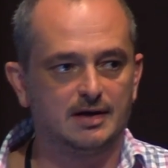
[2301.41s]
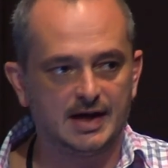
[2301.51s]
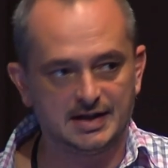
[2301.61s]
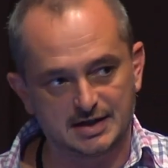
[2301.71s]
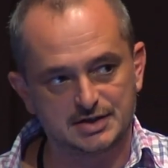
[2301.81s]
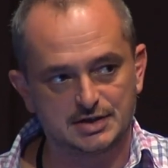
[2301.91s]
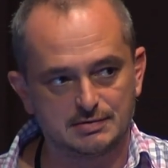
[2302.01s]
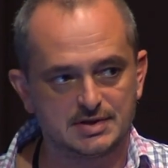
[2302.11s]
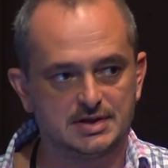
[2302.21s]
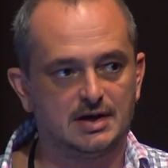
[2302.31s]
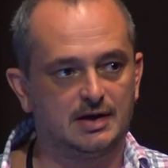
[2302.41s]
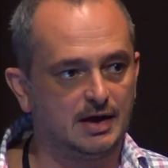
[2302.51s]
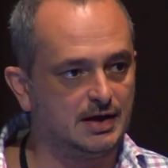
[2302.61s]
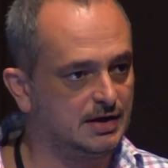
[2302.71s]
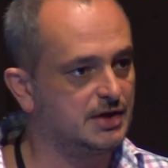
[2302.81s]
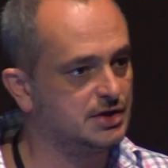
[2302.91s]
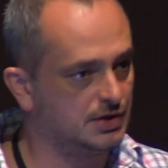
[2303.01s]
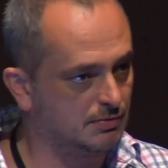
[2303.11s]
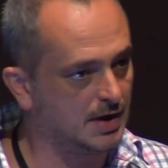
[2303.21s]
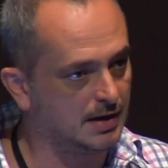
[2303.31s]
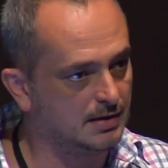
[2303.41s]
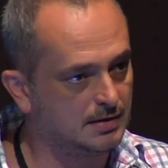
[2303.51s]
NKG2C and NKG2A.